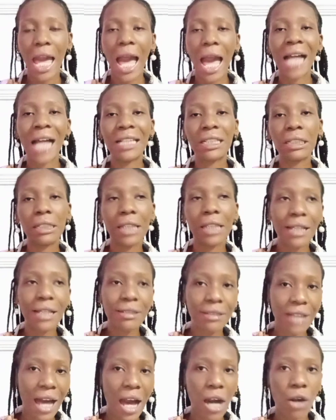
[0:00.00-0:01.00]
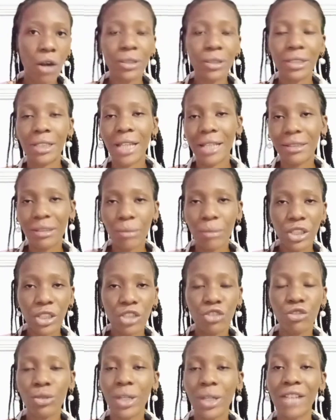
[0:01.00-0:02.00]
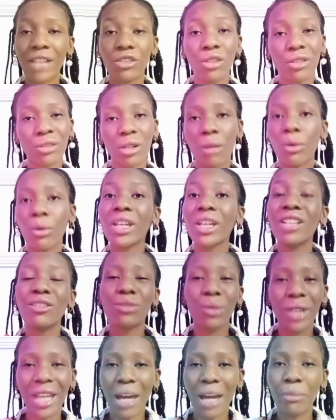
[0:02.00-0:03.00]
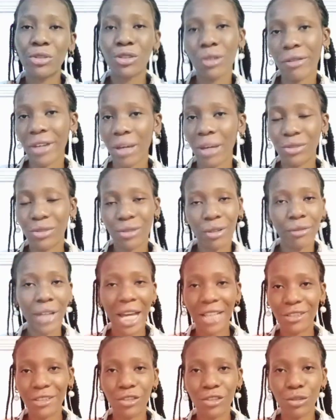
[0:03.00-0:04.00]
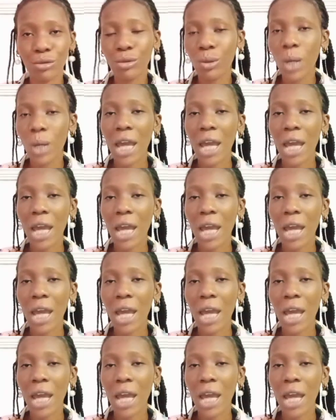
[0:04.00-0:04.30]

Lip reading: and the next hour or the next minute you guys just come, okay, it's okay, I'm sorry, and